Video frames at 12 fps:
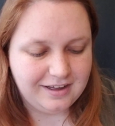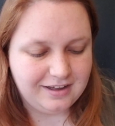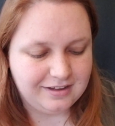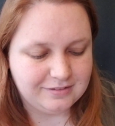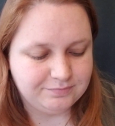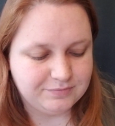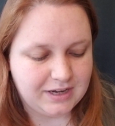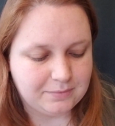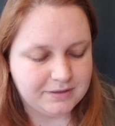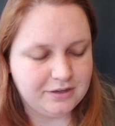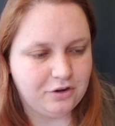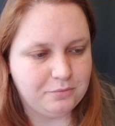Um, and I'm
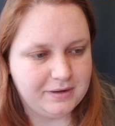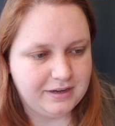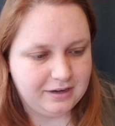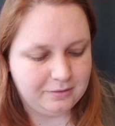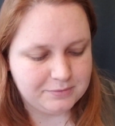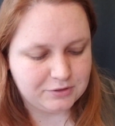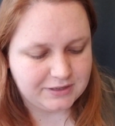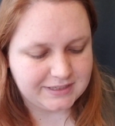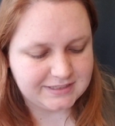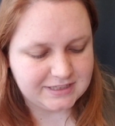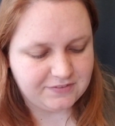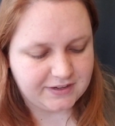gonna open it up so I
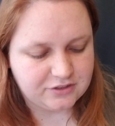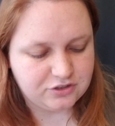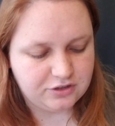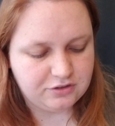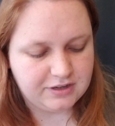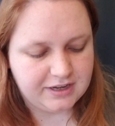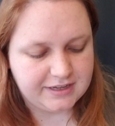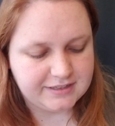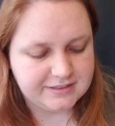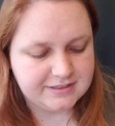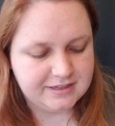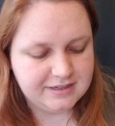can see if I can show you
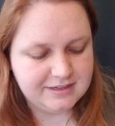guys